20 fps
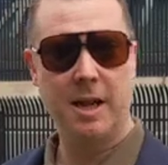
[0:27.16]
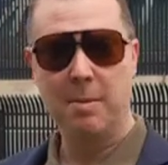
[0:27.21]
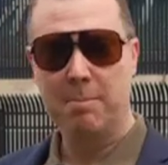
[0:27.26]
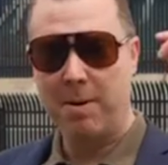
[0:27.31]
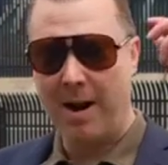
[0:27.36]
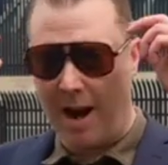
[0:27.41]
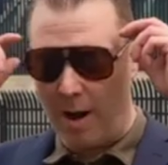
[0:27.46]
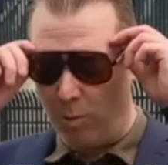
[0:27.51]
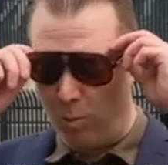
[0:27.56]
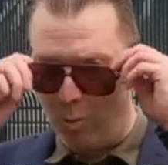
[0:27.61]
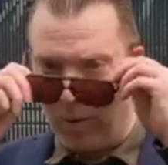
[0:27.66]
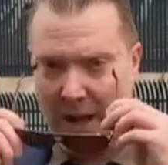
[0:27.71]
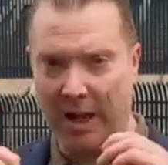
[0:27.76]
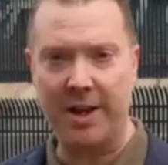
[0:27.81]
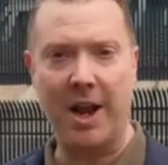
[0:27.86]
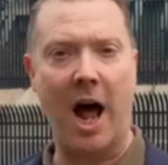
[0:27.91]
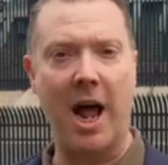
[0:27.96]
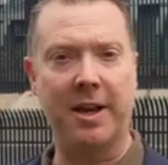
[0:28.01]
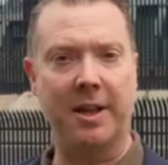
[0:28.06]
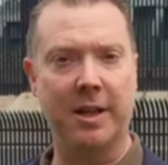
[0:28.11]
but I will
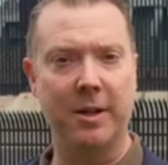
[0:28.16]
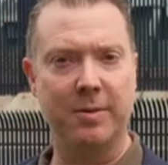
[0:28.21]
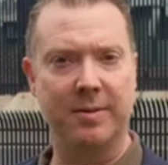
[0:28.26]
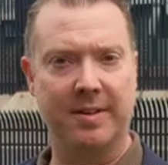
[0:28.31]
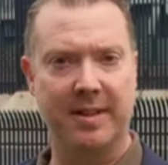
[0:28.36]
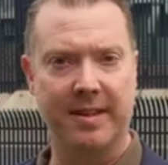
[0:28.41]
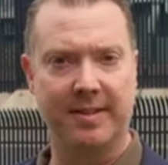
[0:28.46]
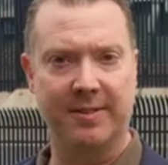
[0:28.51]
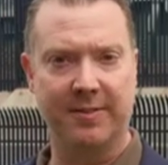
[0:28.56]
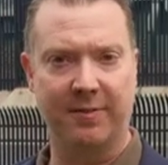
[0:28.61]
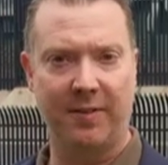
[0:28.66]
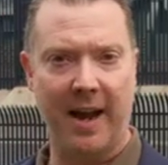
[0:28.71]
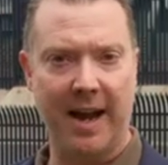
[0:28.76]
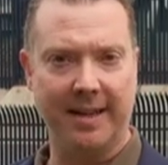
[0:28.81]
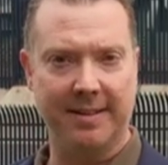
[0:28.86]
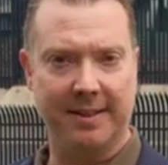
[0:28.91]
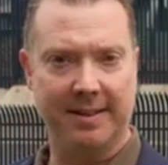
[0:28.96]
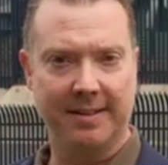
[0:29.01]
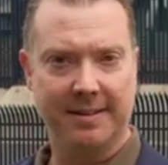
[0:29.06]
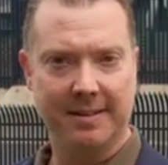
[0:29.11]
not lose this
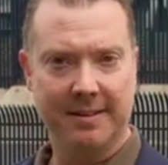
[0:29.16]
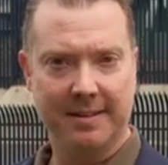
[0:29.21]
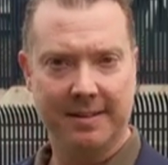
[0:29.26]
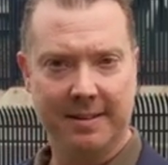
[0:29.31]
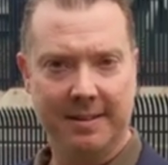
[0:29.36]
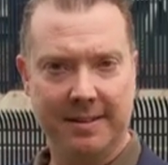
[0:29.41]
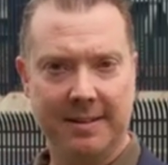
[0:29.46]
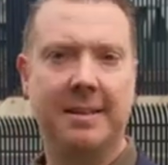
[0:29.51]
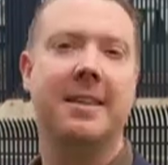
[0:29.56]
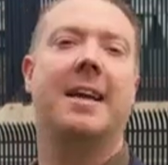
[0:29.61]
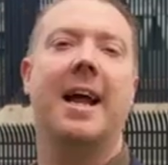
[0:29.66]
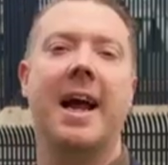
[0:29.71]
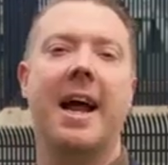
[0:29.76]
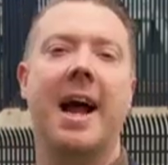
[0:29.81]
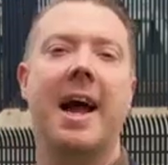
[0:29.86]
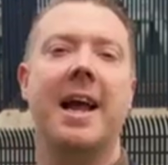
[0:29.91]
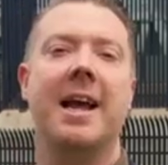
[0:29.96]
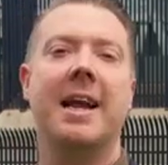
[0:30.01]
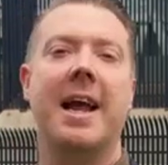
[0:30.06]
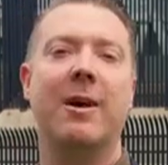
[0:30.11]
fight. Today
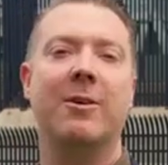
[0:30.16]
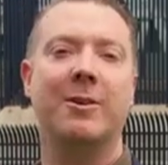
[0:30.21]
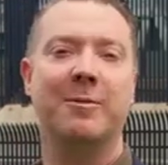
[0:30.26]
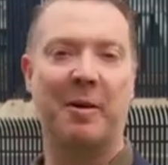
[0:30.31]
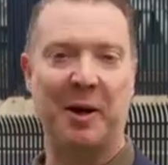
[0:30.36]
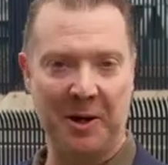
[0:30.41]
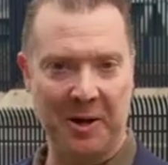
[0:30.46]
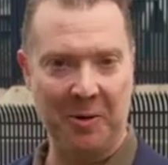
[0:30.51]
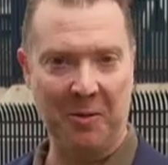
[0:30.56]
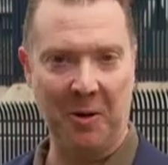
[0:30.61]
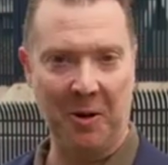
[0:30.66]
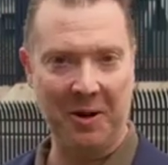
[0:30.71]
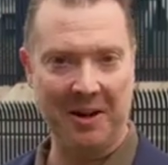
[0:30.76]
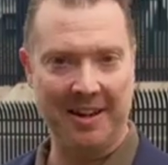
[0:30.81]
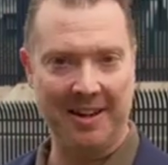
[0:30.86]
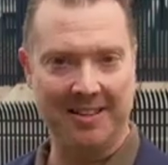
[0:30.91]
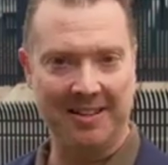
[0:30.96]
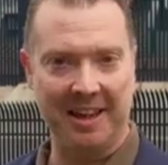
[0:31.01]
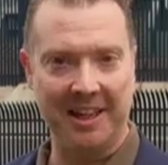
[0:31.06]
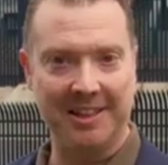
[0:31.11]
I announce my new
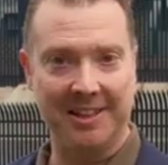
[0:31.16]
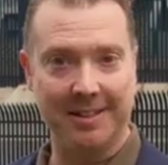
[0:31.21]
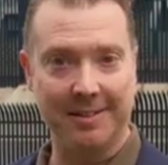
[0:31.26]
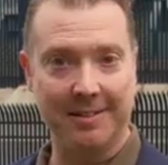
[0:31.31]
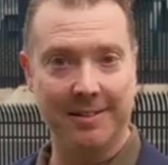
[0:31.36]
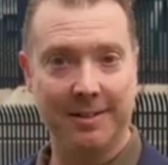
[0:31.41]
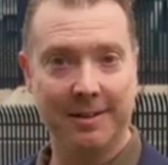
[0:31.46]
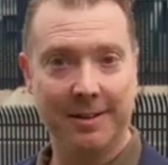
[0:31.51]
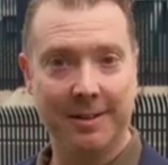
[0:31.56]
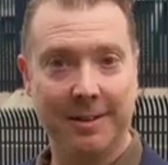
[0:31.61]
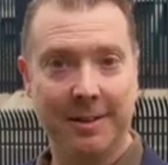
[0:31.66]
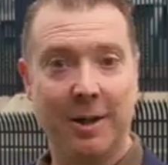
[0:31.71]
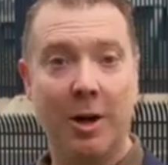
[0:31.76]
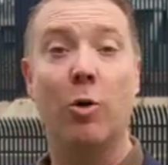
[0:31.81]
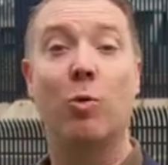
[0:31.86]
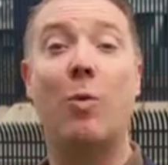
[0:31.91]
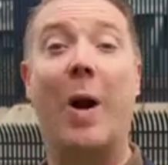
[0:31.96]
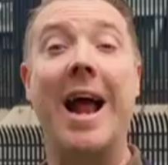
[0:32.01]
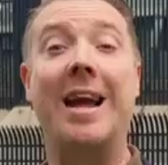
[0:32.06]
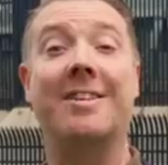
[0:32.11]
organization.
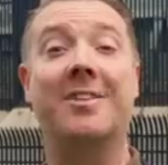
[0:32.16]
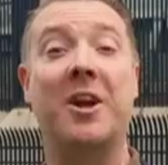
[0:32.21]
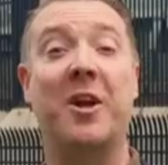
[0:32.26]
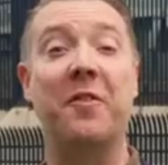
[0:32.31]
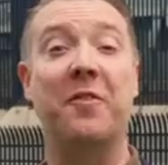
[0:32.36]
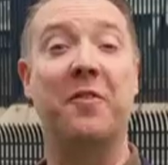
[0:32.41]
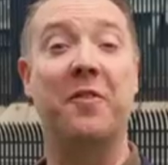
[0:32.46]
Rats are